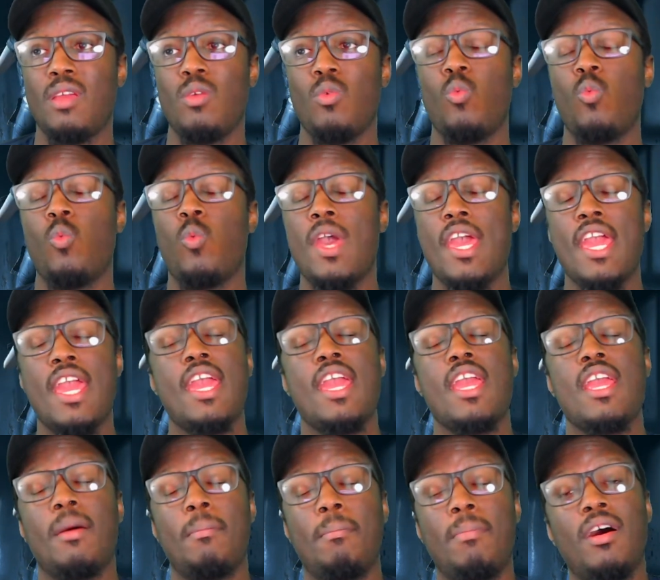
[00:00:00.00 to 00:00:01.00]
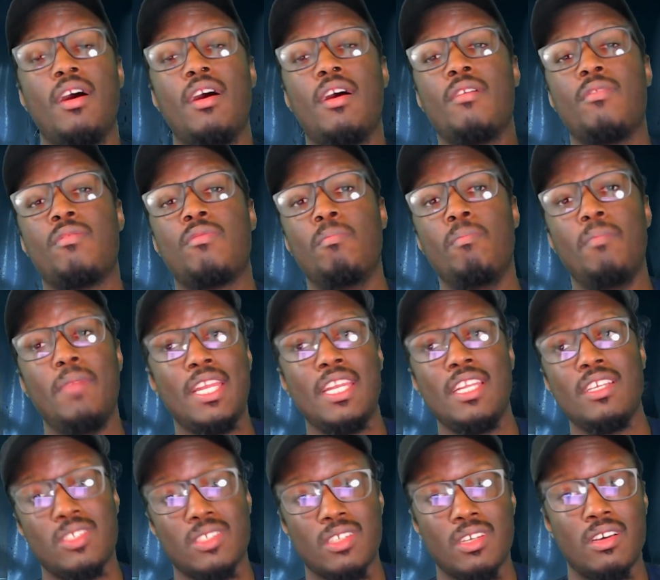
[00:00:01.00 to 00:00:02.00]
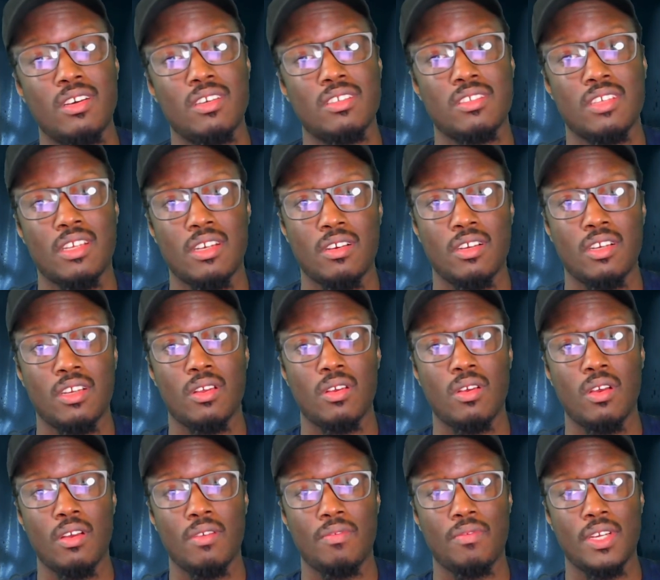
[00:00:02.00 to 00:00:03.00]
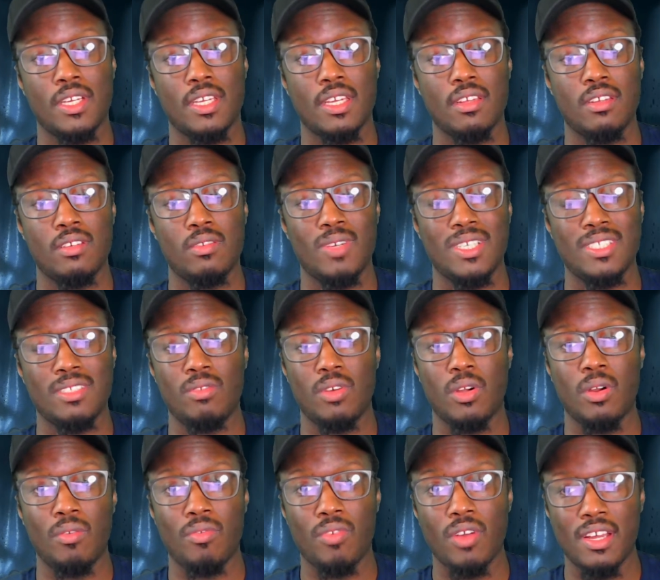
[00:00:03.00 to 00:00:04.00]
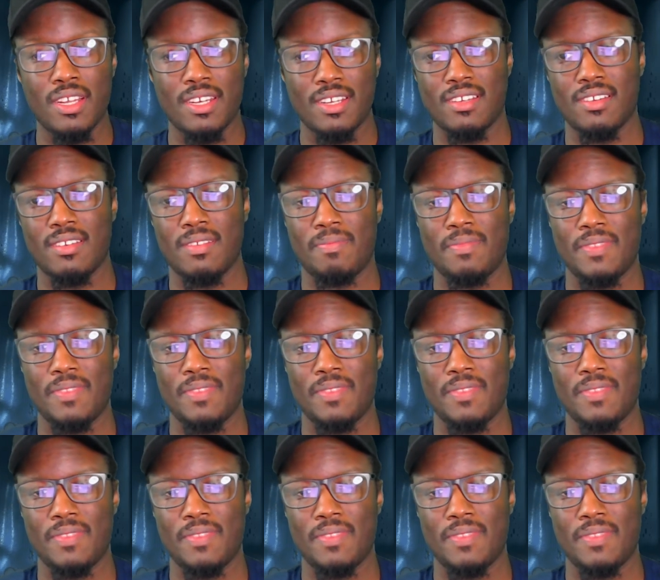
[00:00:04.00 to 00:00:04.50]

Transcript: way above many songs that are in freaking Resident Evil Code Veronica.